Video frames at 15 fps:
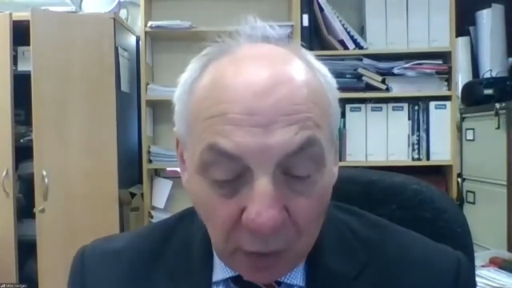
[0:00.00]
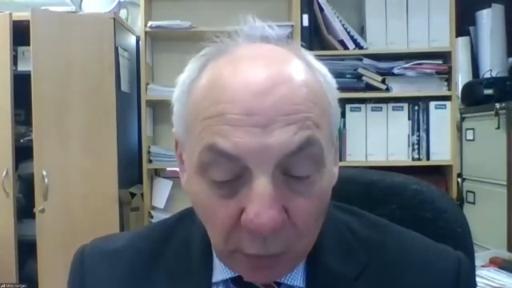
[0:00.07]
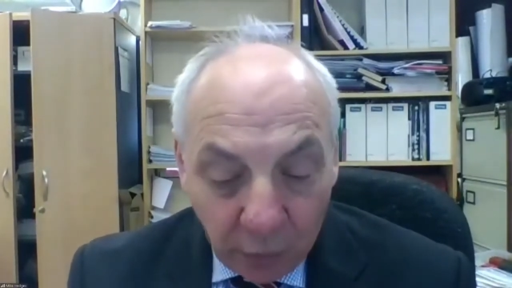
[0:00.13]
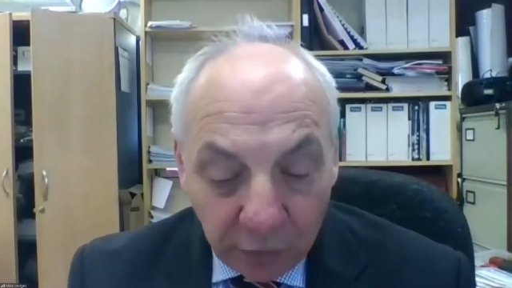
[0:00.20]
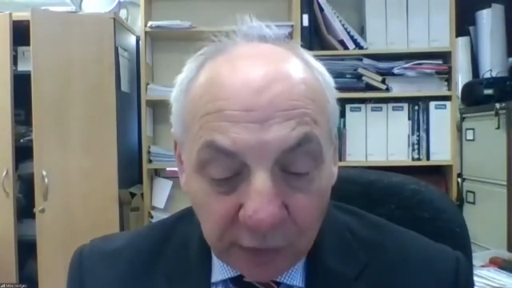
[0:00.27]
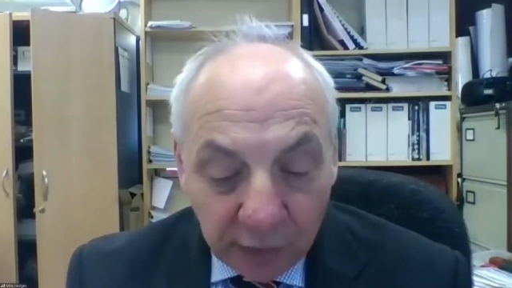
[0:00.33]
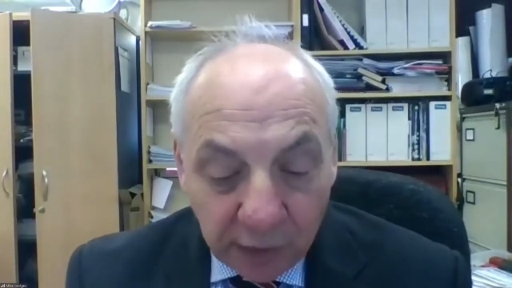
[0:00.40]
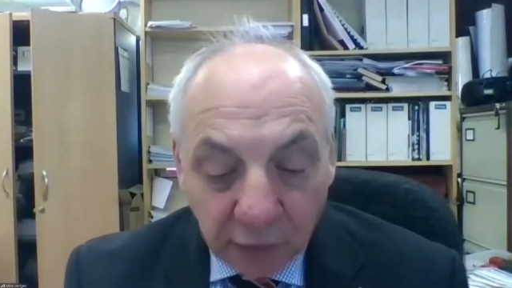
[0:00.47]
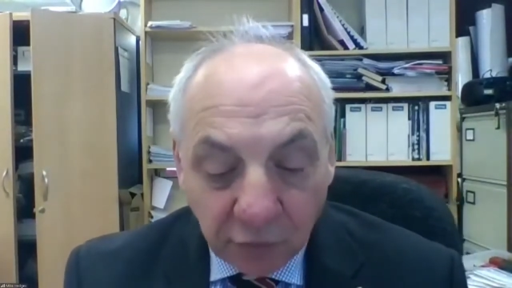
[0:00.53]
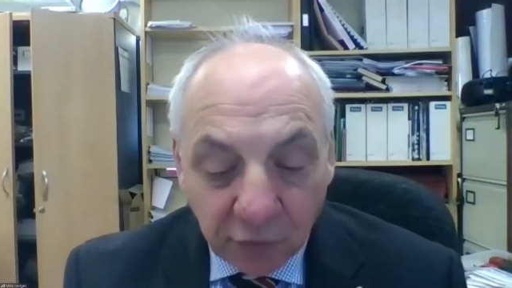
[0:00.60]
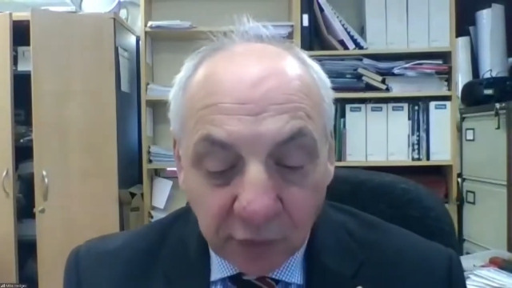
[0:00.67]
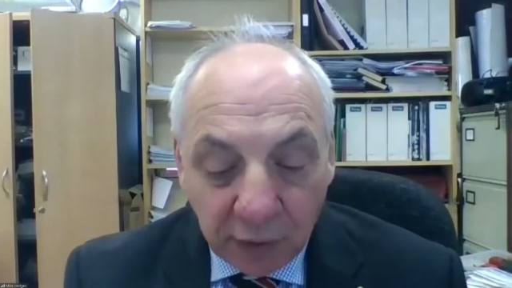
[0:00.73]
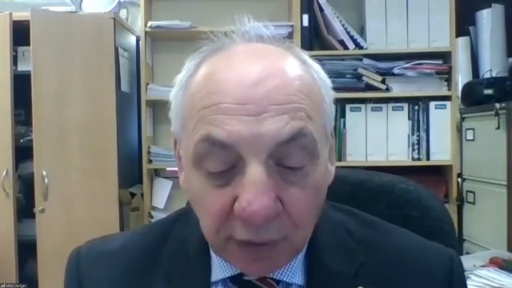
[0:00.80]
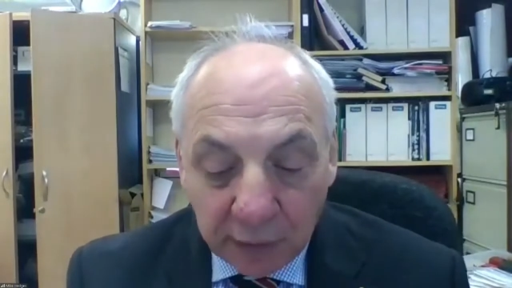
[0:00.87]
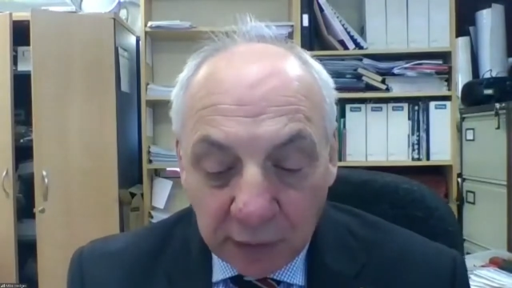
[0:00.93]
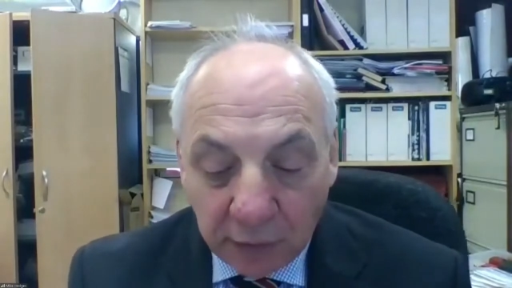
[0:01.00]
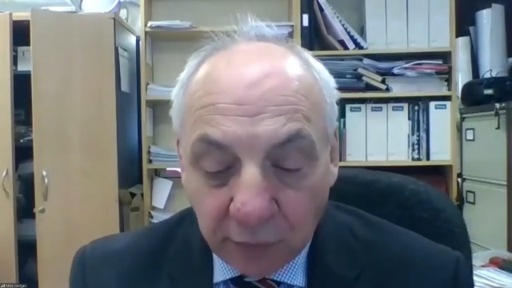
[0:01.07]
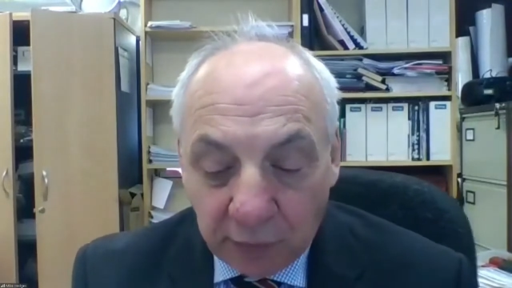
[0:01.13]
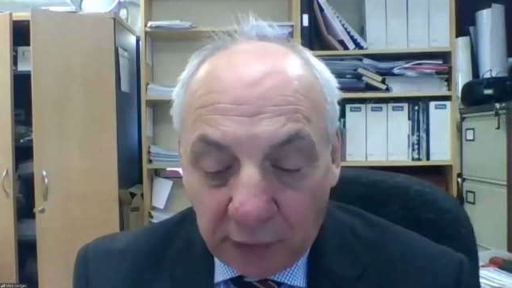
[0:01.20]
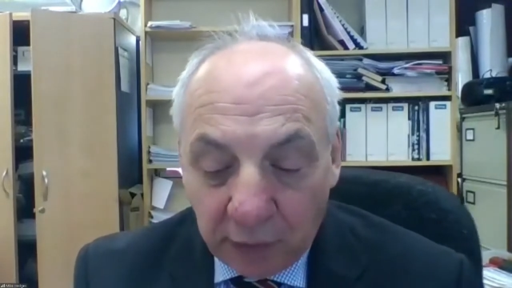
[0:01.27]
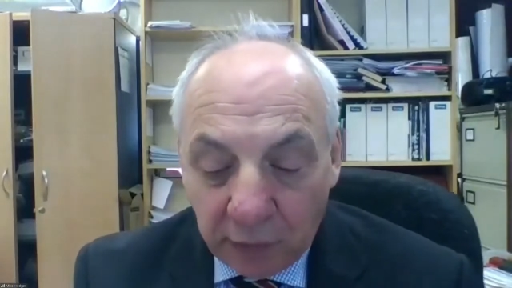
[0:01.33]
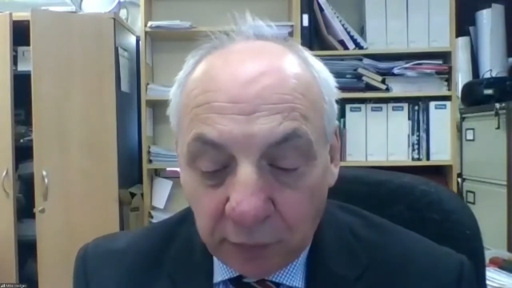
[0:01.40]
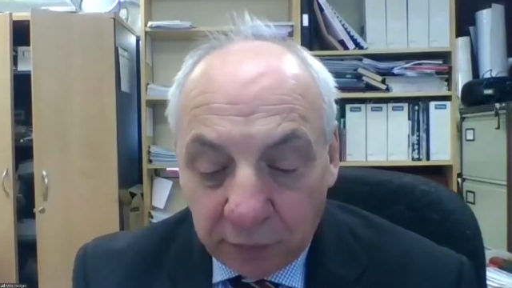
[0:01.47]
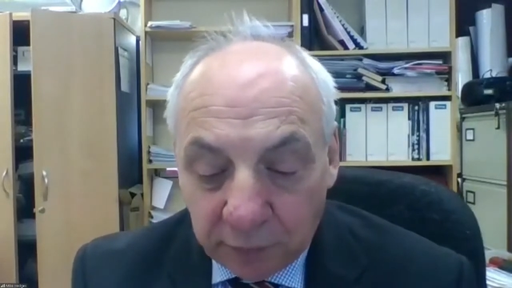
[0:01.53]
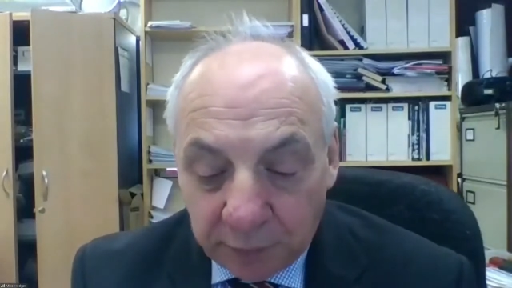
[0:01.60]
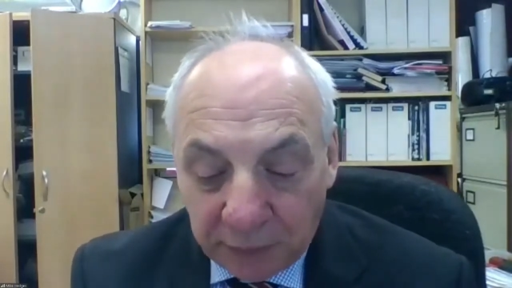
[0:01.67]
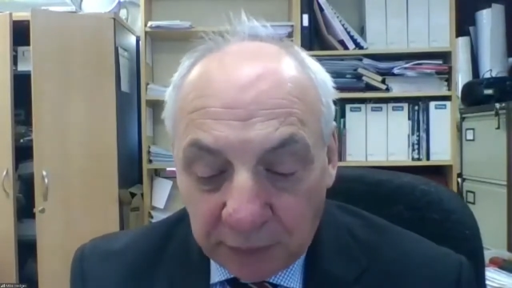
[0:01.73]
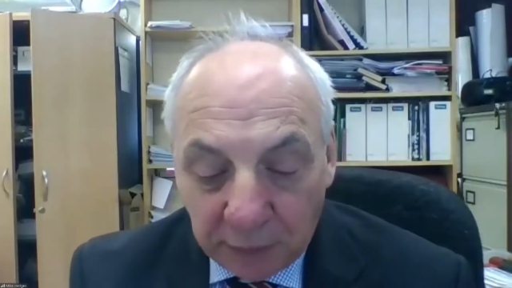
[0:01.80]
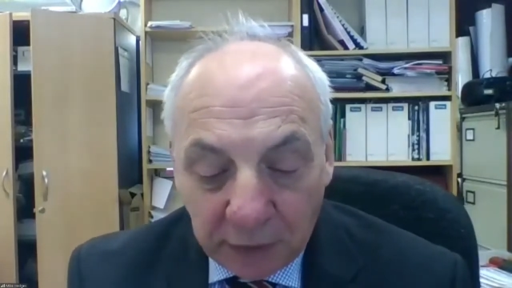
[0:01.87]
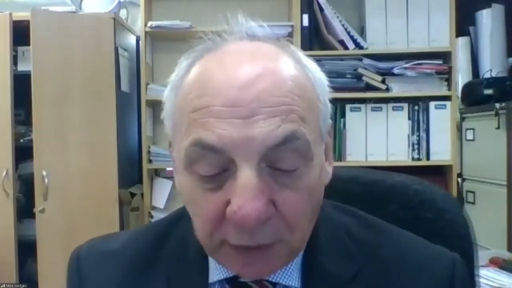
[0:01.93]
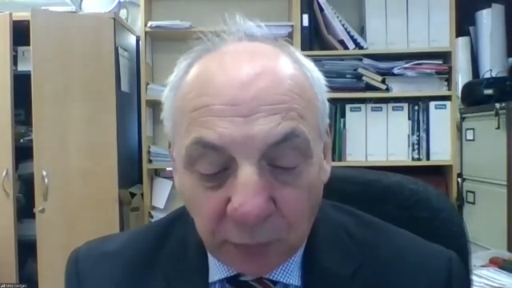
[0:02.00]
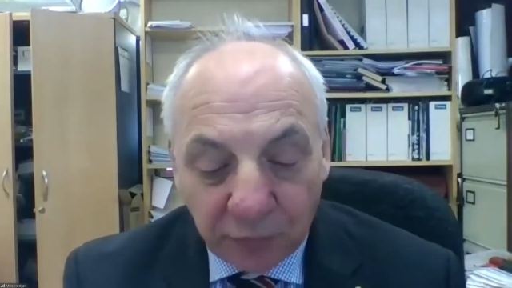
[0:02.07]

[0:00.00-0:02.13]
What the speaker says: With large-scale council house building